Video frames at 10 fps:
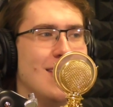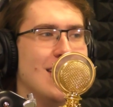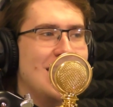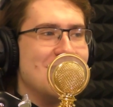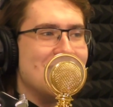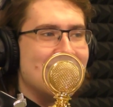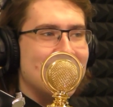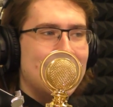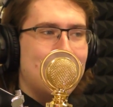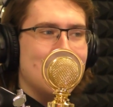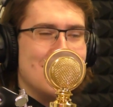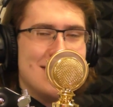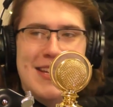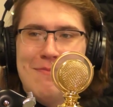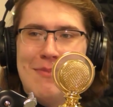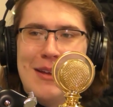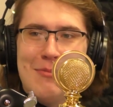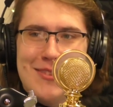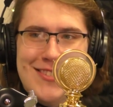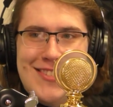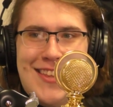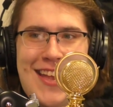just sleeping in the same bed with his dad.